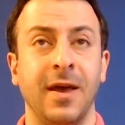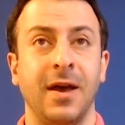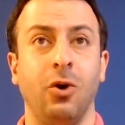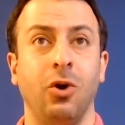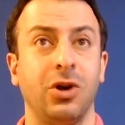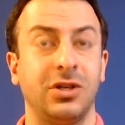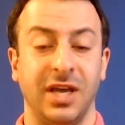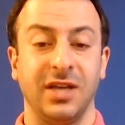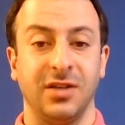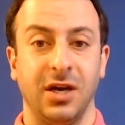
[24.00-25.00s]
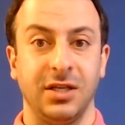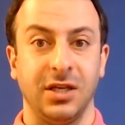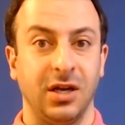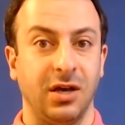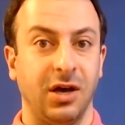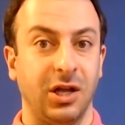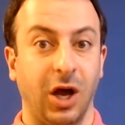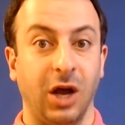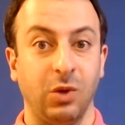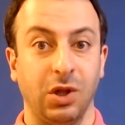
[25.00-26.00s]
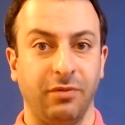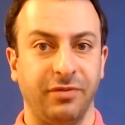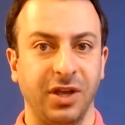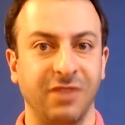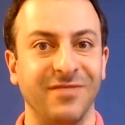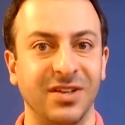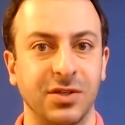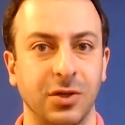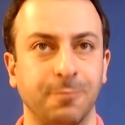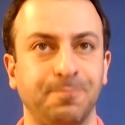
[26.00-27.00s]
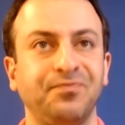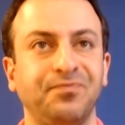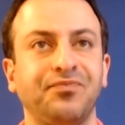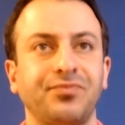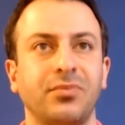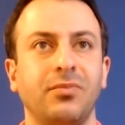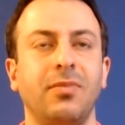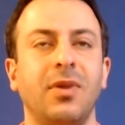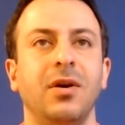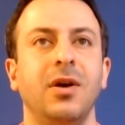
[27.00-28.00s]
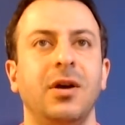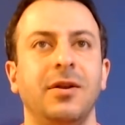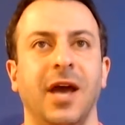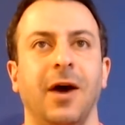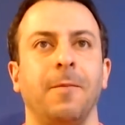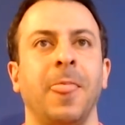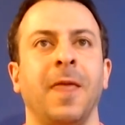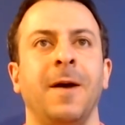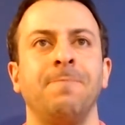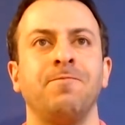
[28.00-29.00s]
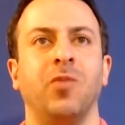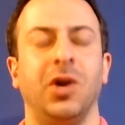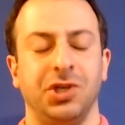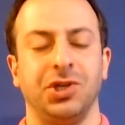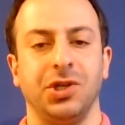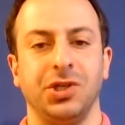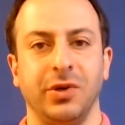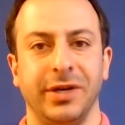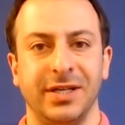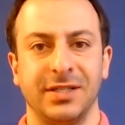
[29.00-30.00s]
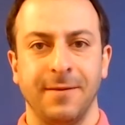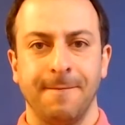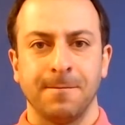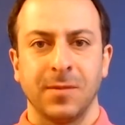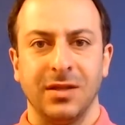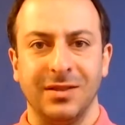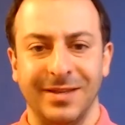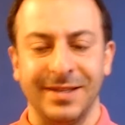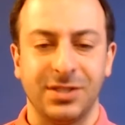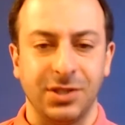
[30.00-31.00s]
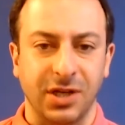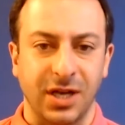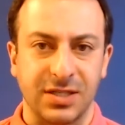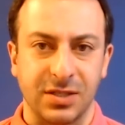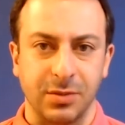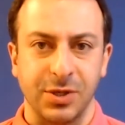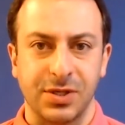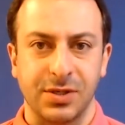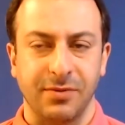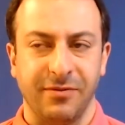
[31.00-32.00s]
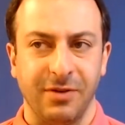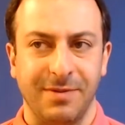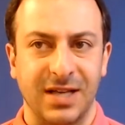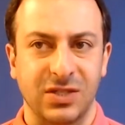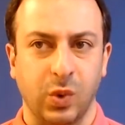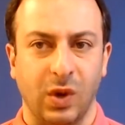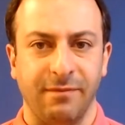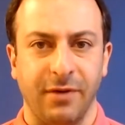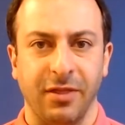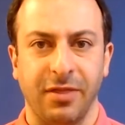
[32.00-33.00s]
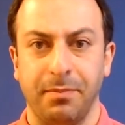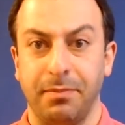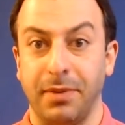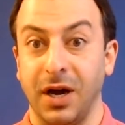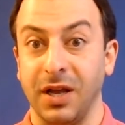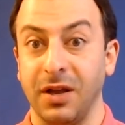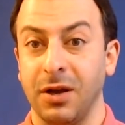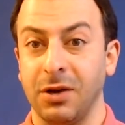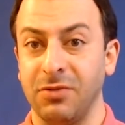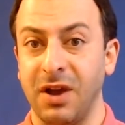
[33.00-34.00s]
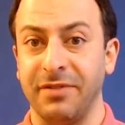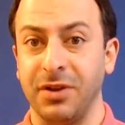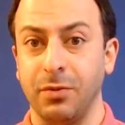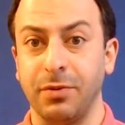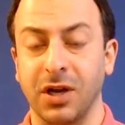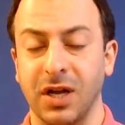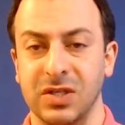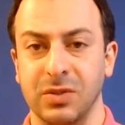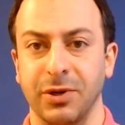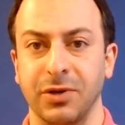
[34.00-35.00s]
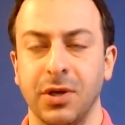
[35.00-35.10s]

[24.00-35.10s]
or take the idea and I will hopefully convince you. Now, what you should do is list your customers for the past 12 months by revenue per customer.